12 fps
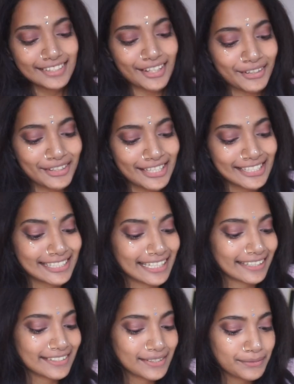So this
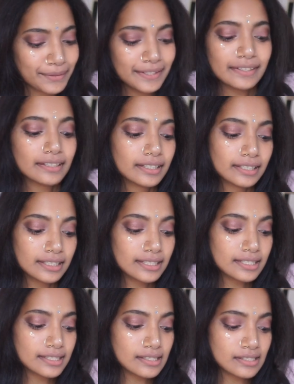next one
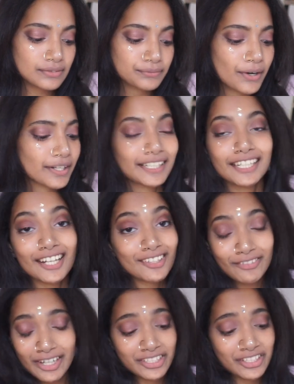is Ronnie and
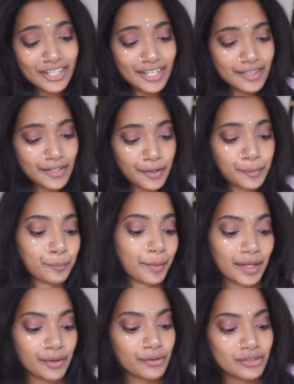Reggie. They're
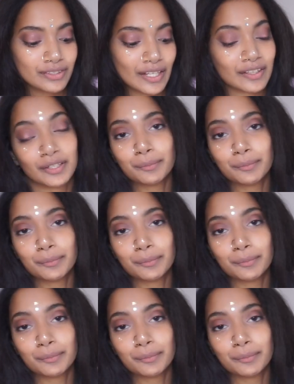males and they're